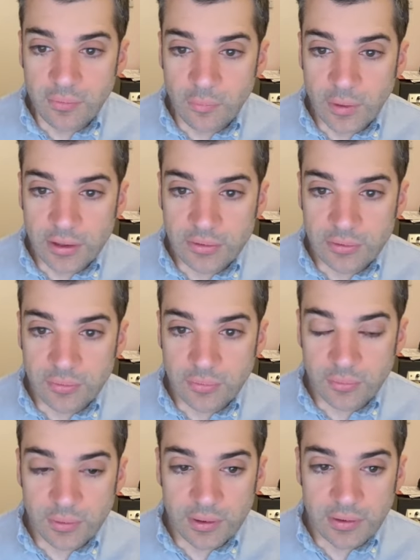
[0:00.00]
when
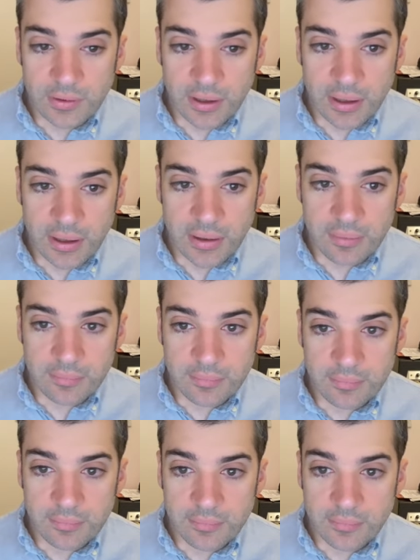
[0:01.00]
you
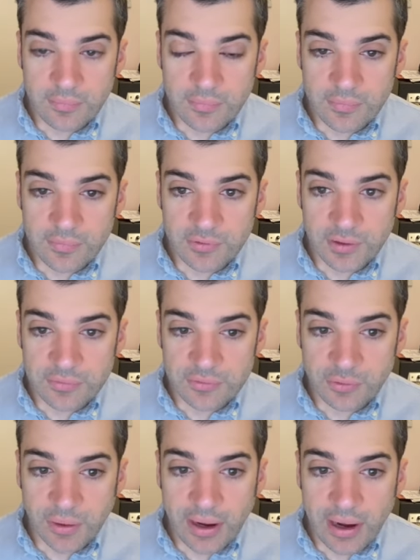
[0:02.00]
um, see a
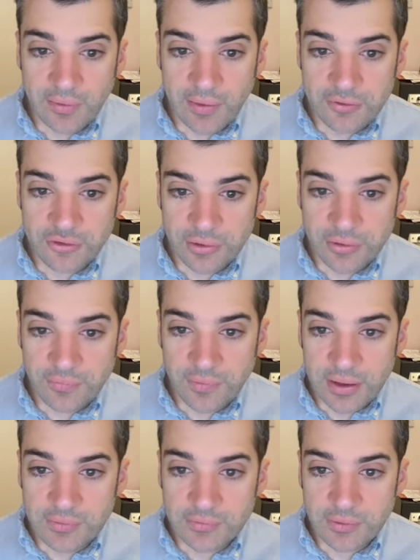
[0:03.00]
stray eyelash on your
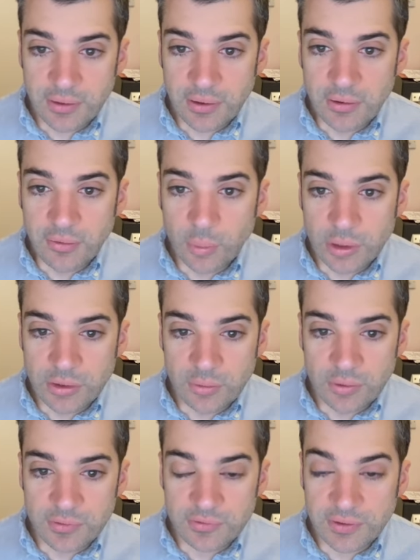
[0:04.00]
face, when
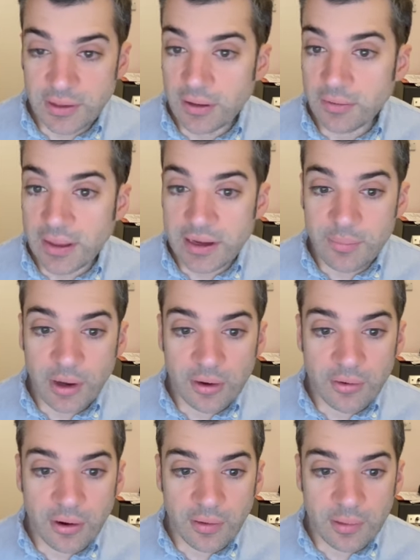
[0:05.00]
you see a
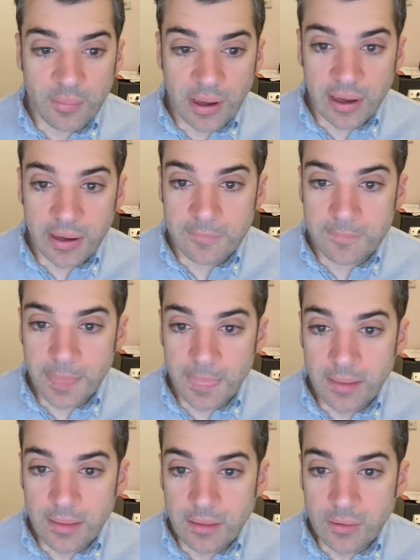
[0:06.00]
ladybug crawling by,
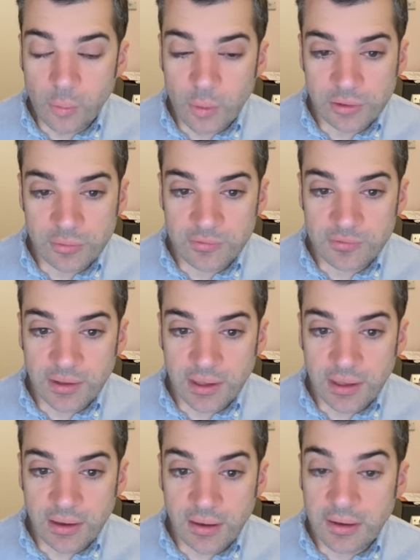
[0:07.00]
when you
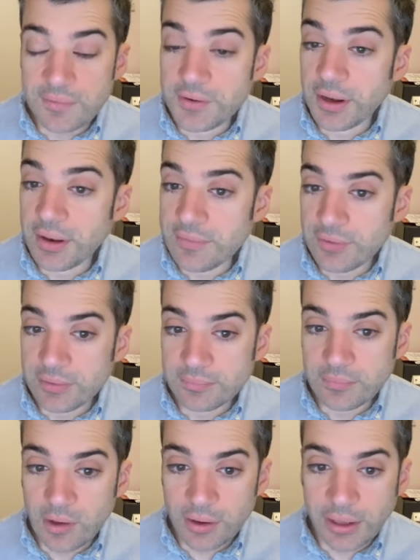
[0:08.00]
see
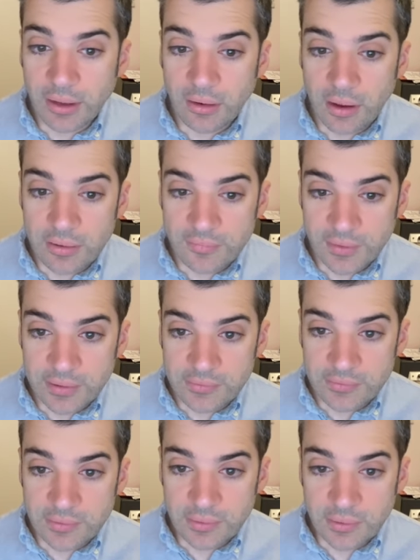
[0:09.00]
1111 on a clock
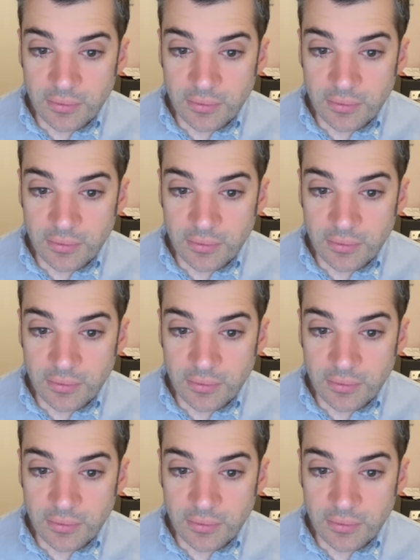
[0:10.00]
face,